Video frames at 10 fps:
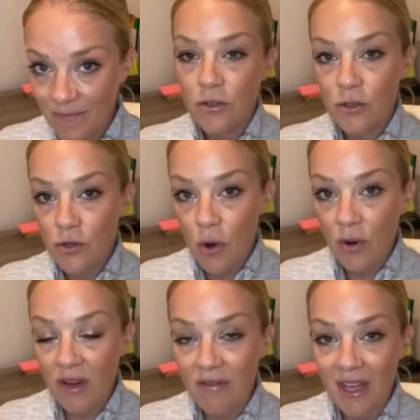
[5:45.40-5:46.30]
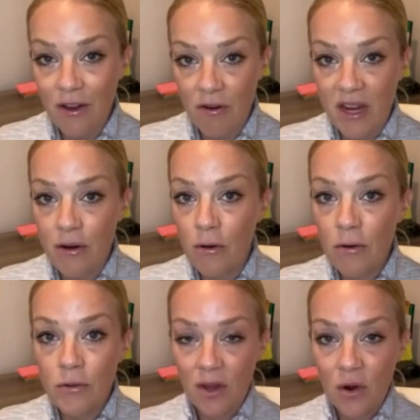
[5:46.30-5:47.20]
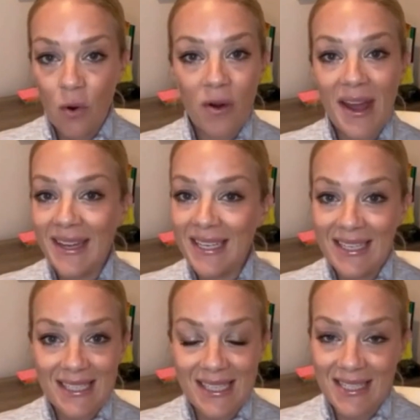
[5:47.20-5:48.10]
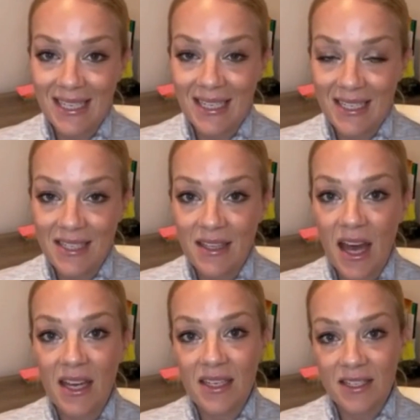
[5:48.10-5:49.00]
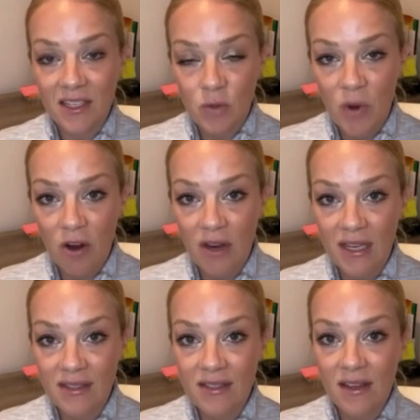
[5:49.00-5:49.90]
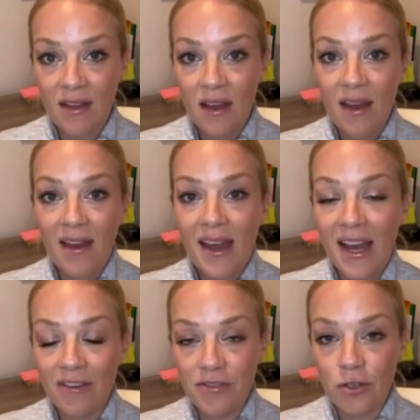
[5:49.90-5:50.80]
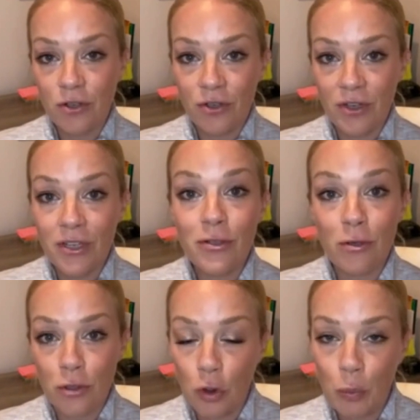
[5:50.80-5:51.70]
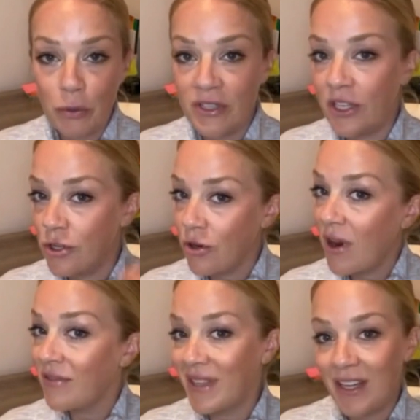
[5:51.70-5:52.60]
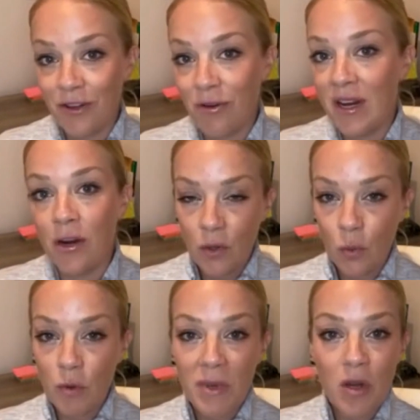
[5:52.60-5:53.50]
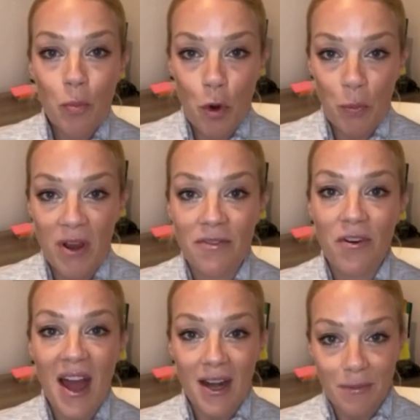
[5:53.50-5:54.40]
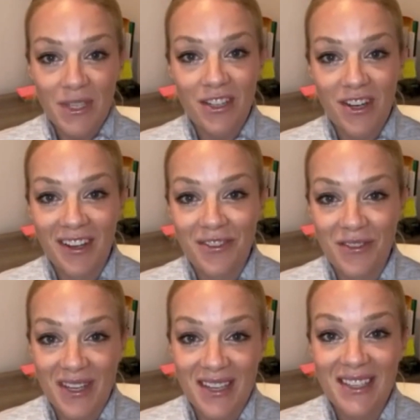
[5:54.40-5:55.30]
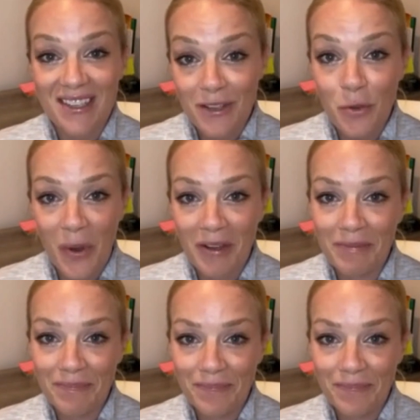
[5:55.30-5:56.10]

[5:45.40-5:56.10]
stroke of the inner ear, or any dizziness that is experienced after a surgical procedure of the inner ear would be appropriate for adaptation exercises as well.